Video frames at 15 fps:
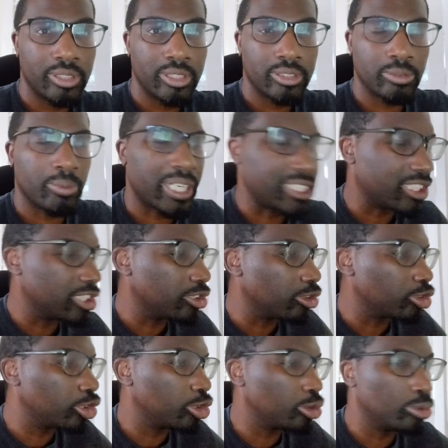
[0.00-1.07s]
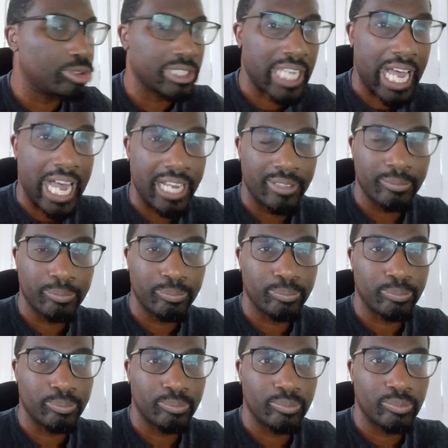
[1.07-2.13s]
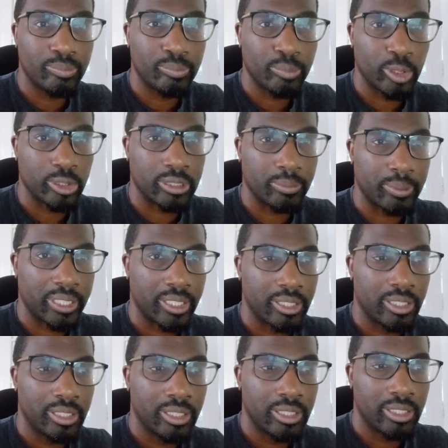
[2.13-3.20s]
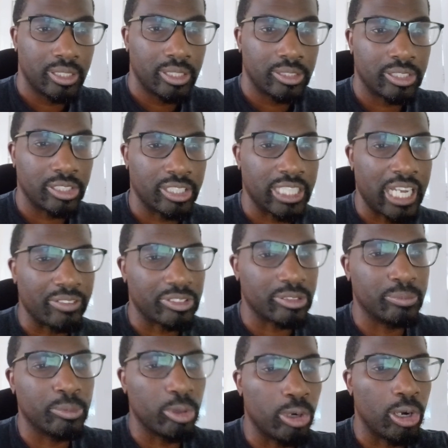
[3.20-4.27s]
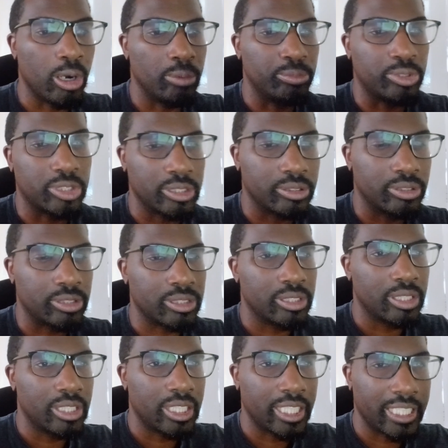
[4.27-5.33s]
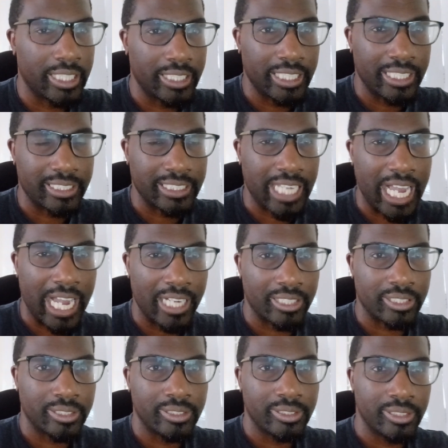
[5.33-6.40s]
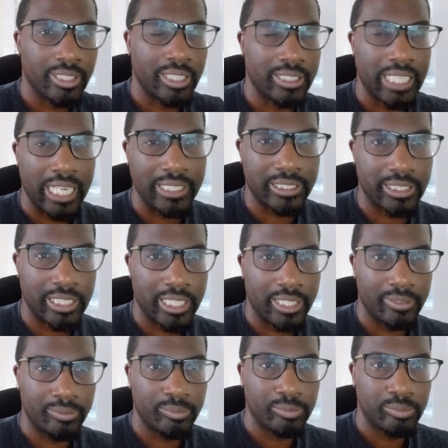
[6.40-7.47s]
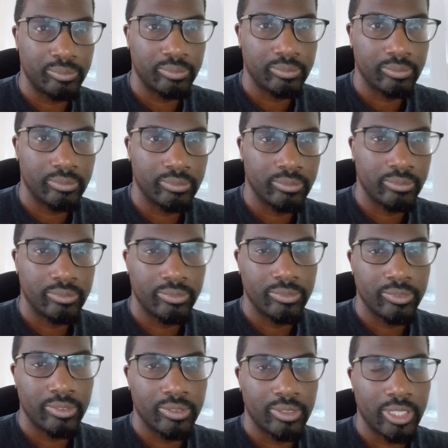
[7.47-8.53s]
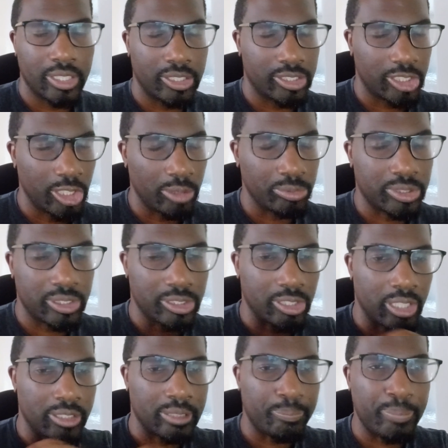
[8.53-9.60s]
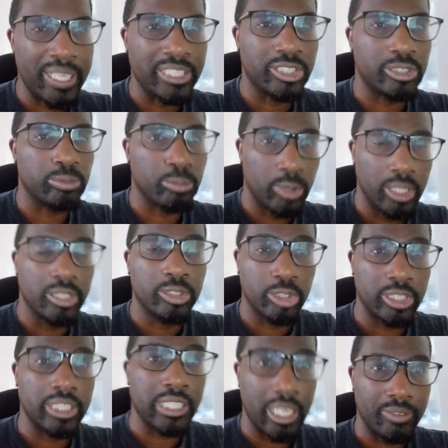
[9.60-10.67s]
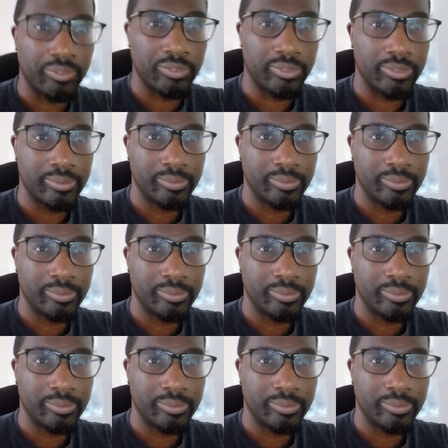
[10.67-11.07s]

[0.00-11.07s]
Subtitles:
So why do you not use that, possibly, to have some more options in the attack? And that's it. Because the options on the bench weren't good enough.